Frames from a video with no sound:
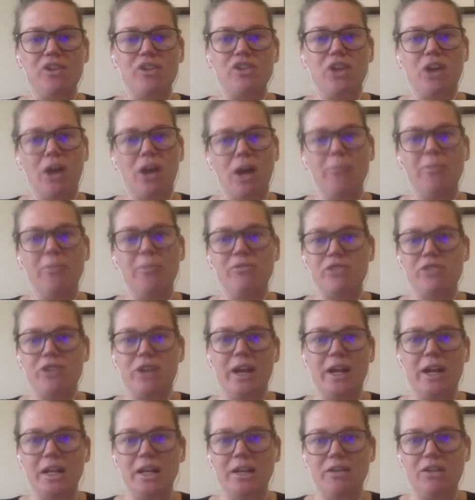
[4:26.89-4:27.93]
type of
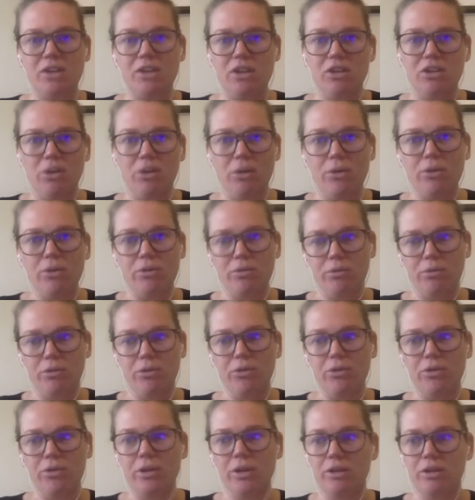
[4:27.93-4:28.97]
training that you go through,